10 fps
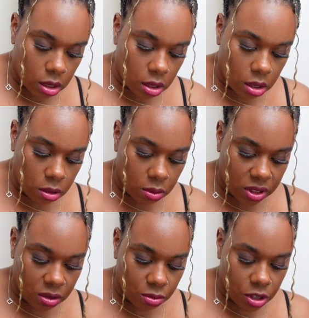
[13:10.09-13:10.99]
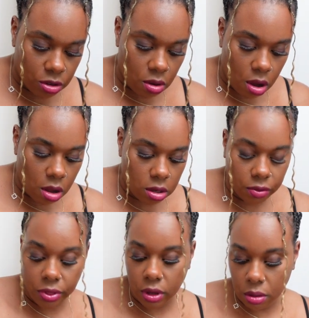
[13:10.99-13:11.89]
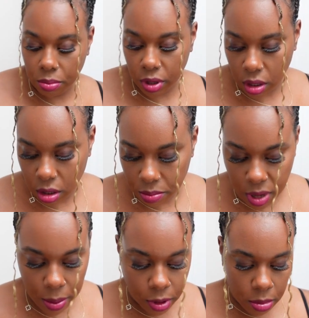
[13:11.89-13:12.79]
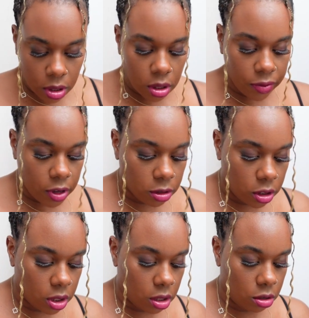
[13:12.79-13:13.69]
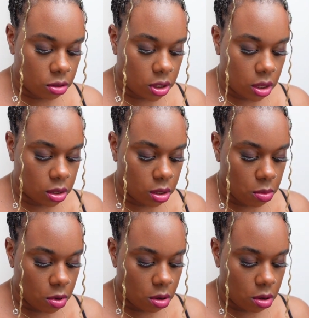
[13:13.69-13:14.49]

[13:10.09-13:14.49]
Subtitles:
I don't have to redo all of them, but I'm popping them all off. I'll just get a new set tomorrow.